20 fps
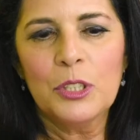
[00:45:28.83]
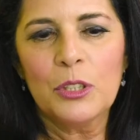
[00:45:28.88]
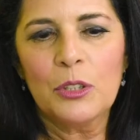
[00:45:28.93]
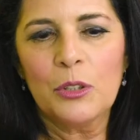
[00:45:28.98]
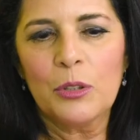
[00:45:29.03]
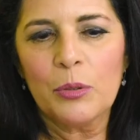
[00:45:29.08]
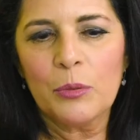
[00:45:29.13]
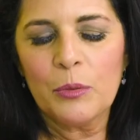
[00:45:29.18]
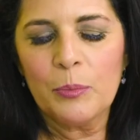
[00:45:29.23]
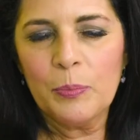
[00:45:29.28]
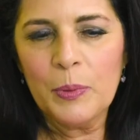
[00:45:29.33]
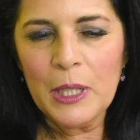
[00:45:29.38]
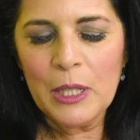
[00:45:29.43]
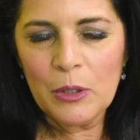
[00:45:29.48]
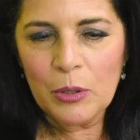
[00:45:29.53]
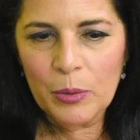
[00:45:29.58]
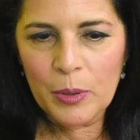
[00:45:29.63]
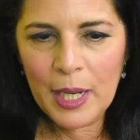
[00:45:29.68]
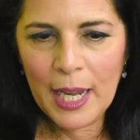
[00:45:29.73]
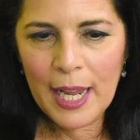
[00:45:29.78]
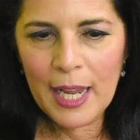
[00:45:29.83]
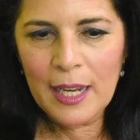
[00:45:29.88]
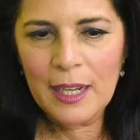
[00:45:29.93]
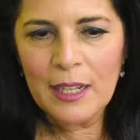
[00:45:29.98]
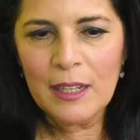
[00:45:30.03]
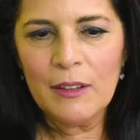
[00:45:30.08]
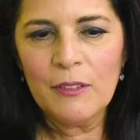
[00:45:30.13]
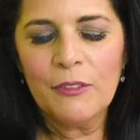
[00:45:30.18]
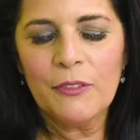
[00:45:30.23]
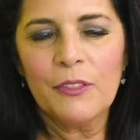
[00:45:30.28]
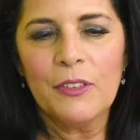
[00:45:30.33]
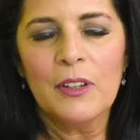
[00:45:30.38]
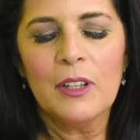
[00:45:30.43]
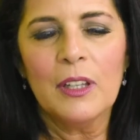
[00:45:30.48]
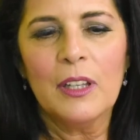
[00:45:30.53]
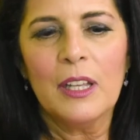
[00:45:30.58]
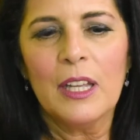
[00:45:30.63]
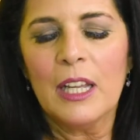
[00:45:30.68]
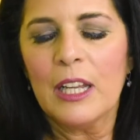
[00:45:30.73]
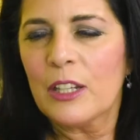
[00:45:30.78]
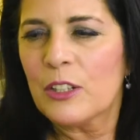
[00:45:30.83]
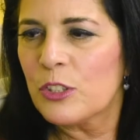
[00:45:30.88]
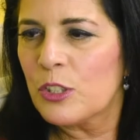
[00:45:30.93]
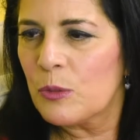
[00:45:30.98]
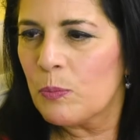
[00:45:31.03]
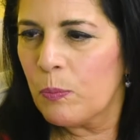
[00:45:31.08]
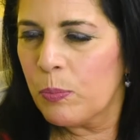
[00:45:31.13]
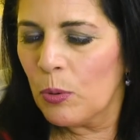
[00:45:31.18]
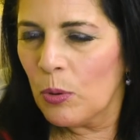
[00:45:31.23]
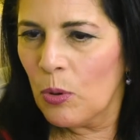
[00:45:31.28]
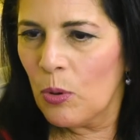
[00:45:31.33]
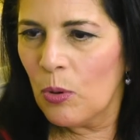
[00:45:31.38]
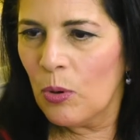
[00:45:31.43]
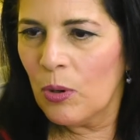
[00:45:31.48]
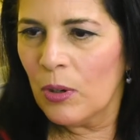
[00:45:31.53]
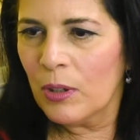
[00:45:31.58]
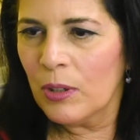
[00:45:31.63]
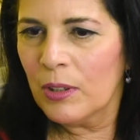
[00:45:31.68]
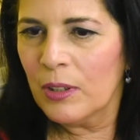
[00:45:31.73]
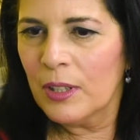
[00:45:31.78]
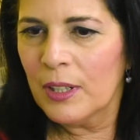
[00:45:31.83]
to cr be creative, explore.